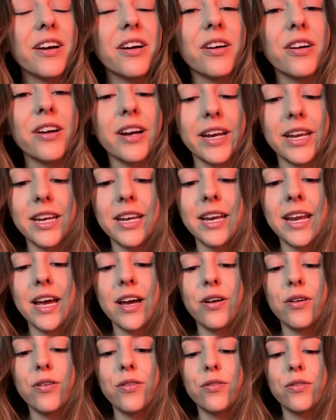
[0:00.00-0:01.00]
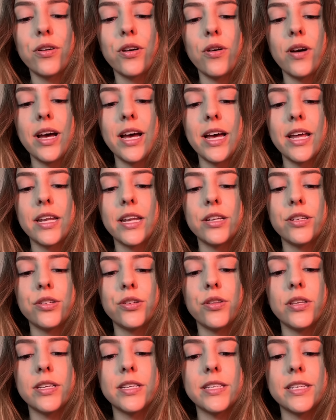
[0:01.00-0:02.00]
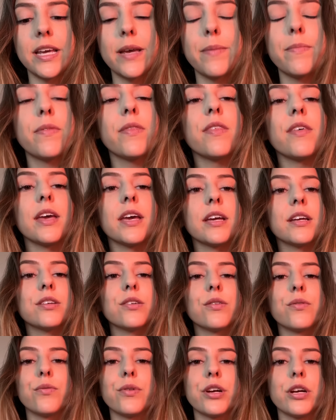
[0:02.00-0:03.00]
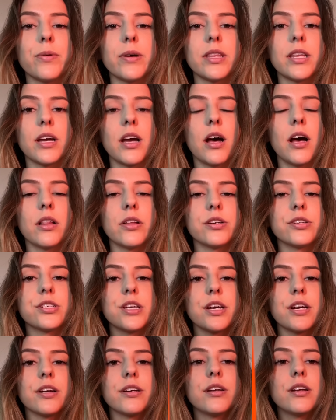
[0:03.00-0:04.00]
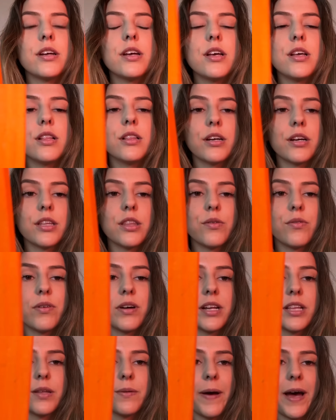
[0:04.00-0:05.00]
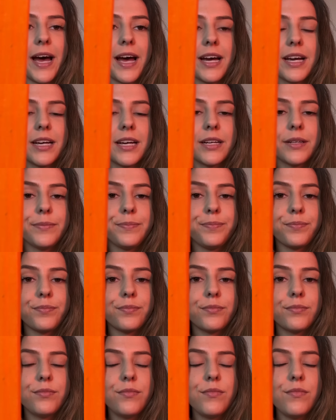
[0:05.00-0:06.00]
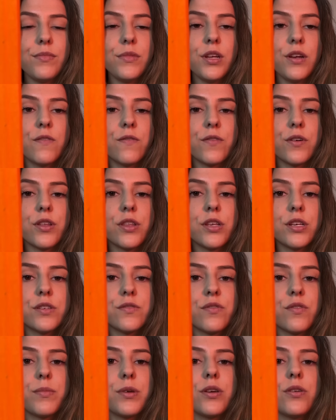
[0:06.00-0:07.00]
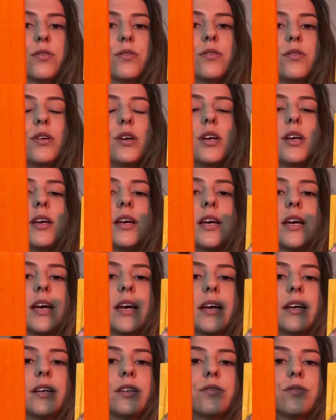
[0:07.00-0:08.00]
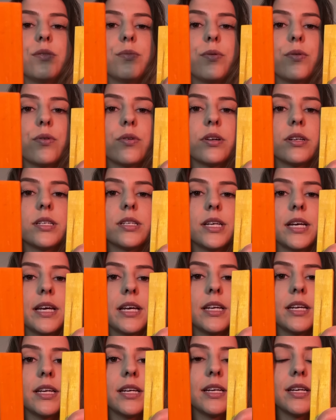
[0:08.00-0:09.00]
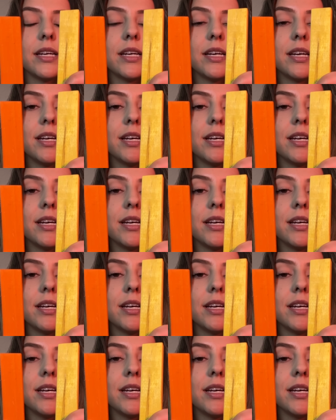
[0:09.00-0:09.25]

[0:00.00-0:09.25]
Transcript: Alright, now go ahead and do the same thing. Don't worry about the colors here. Look at the one in the back, furthest from you, and report any